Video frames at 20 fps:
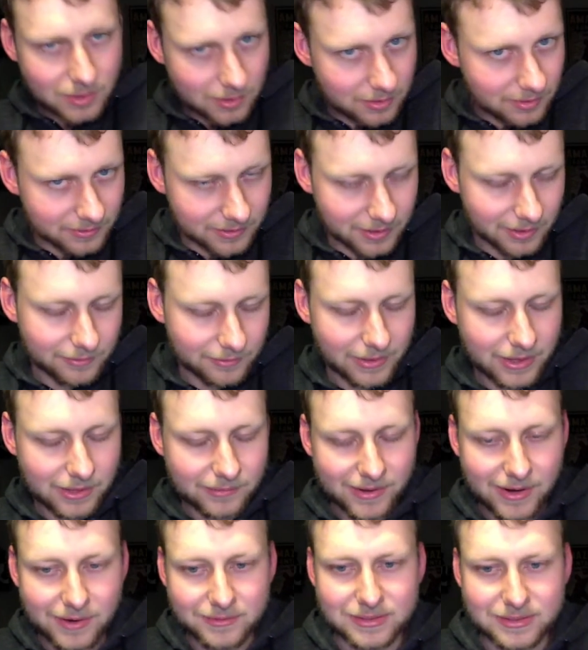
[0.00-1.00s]
you know the other way
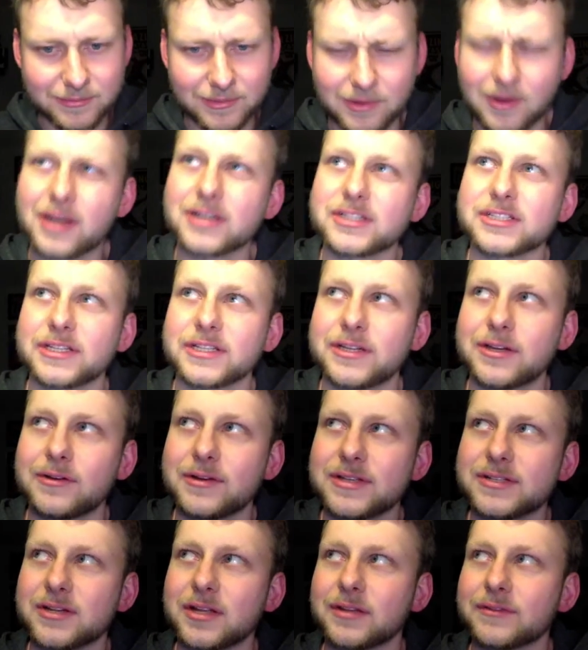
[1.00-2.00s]
around. Actually, no,
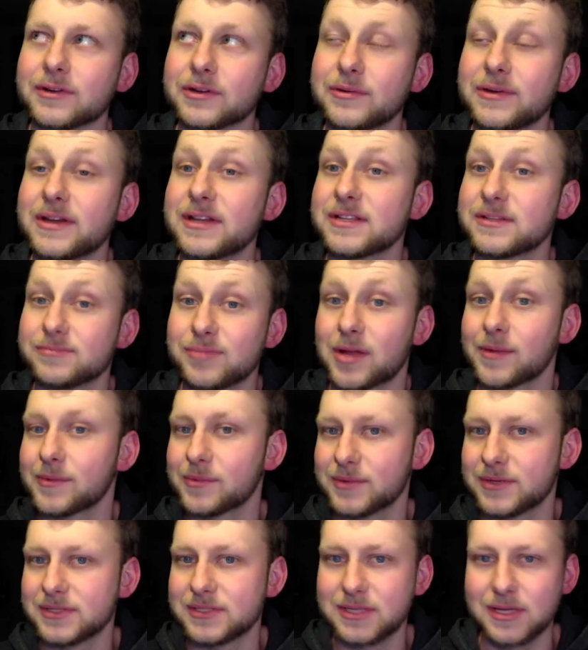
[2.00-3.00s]
his Oliver Queen is probably
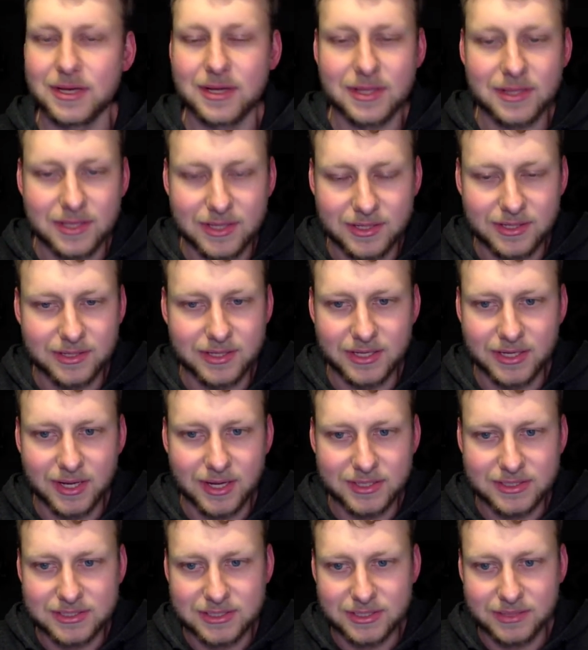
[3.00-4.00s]
was the, the
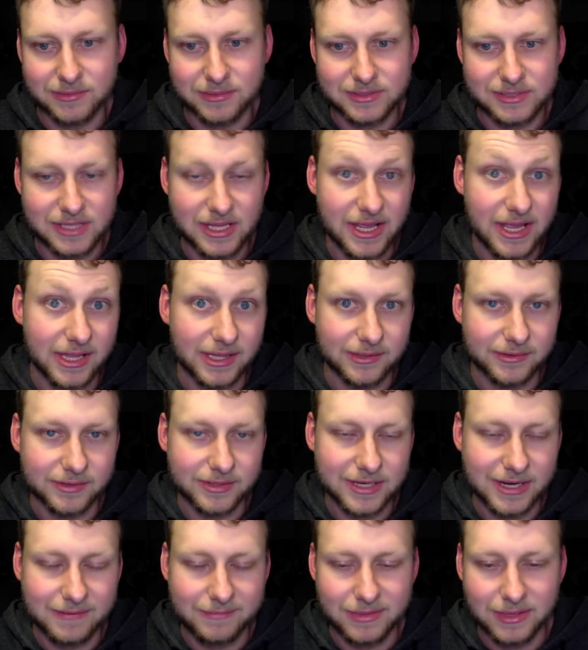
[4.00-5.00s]
Nazi was the Hitler
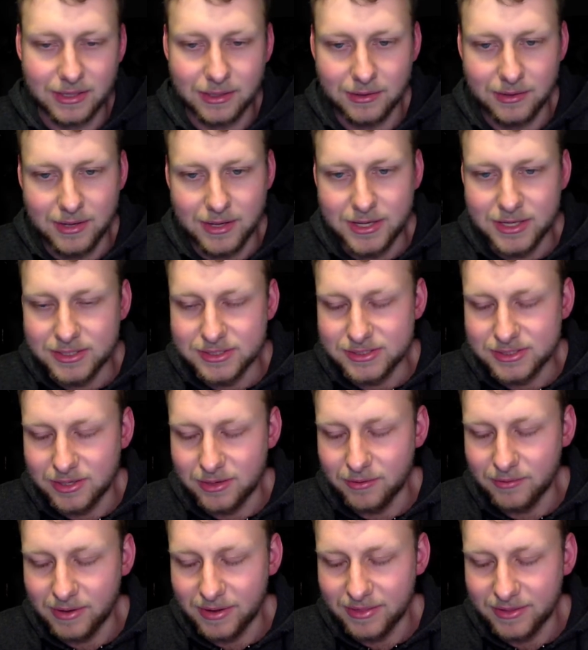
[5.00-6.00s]
type thing.
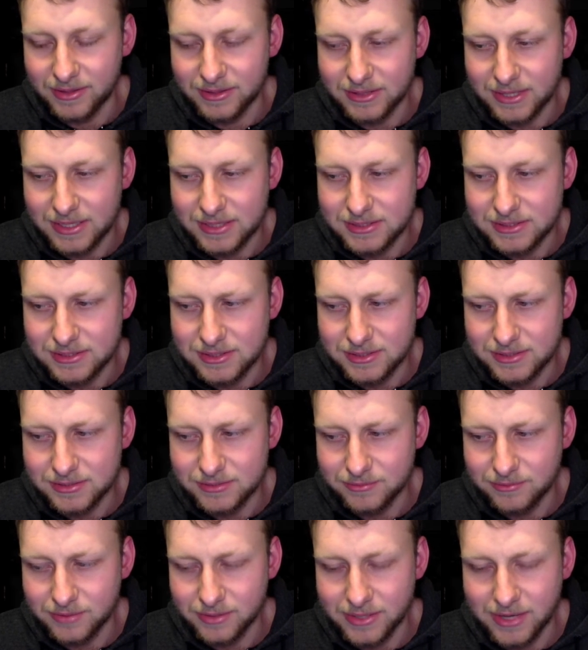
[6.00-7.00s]
So I think that
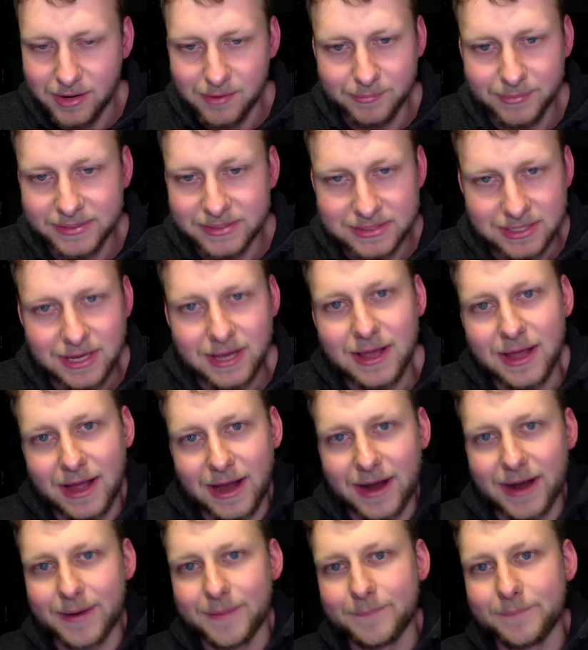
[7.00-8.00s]
doesn't work out. But
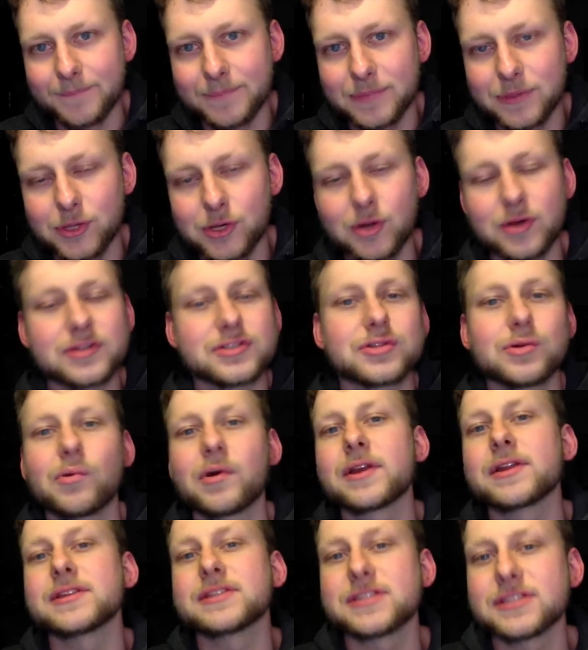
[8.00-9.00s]
um, you know, as to
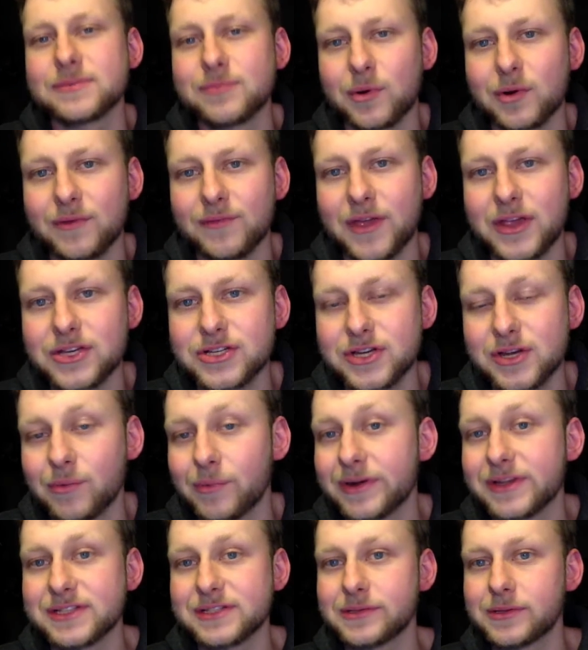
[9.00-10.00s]
what is his motivation and
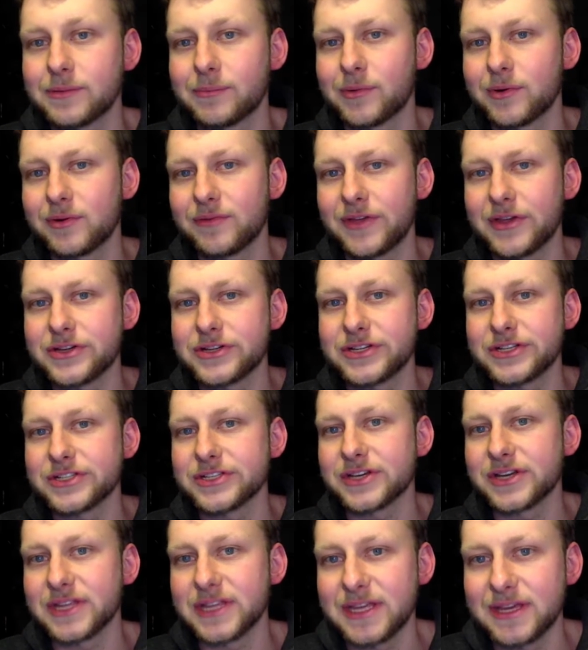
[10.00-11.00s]
what is the motivation he's
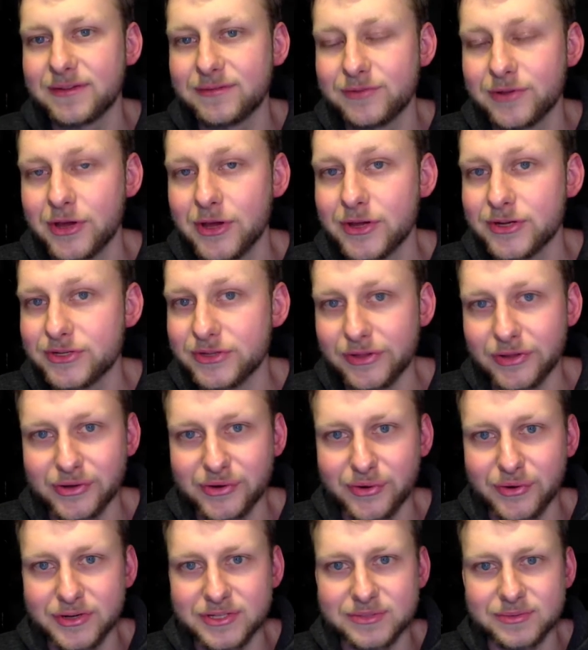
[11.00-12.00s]
going to give to the
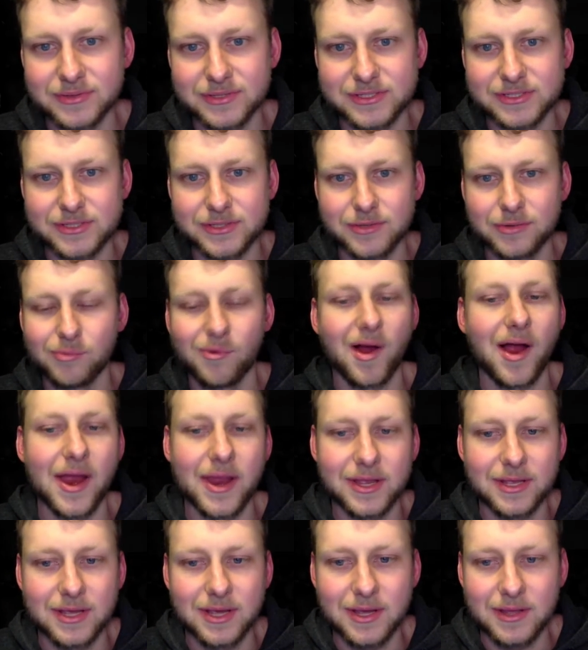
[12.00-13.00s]
courts as to
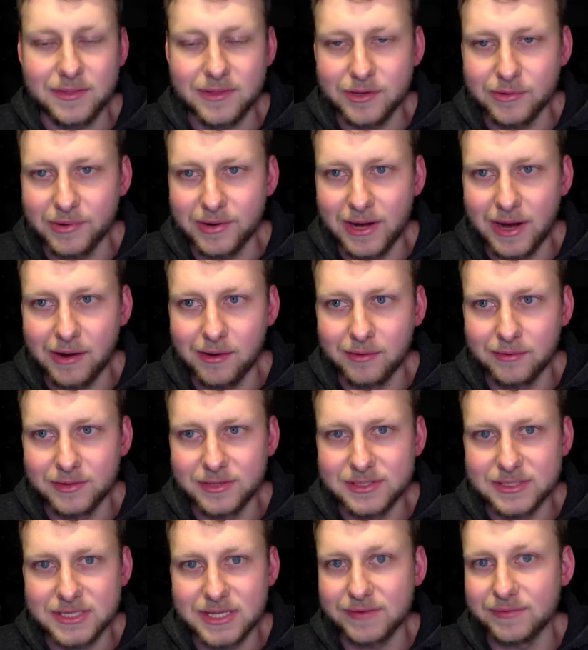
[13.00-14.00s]
why the Green Arrow
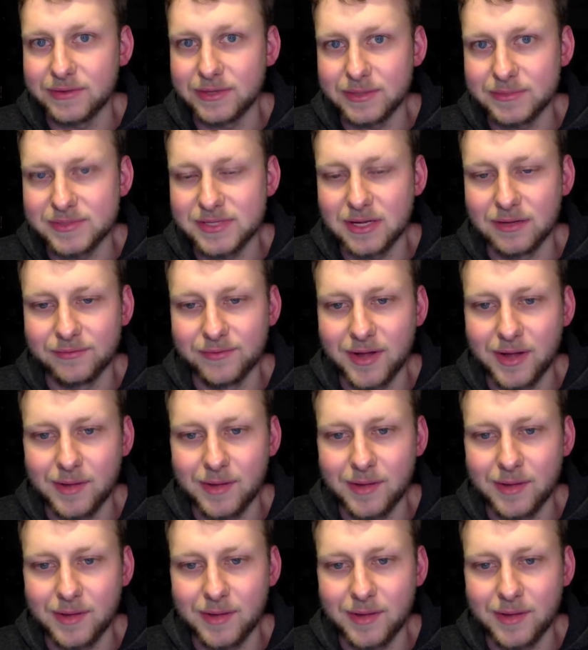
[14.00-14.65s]
is giving himself